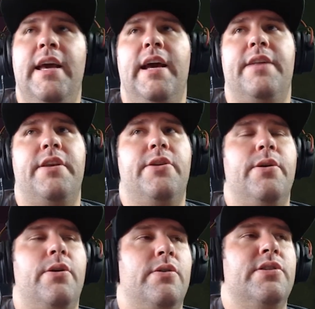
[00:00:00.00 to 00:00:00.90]
And then you
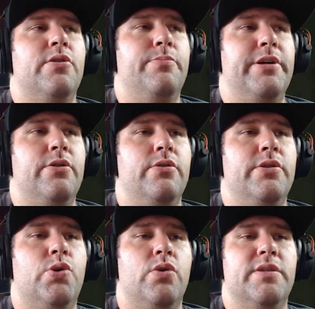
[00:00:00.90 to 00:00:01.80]
can also build
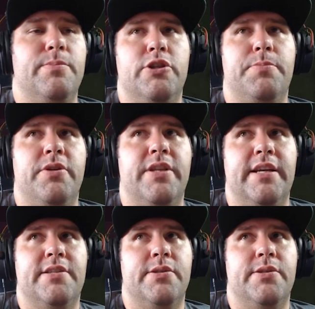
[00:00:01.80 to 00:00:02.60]
towards multiple things.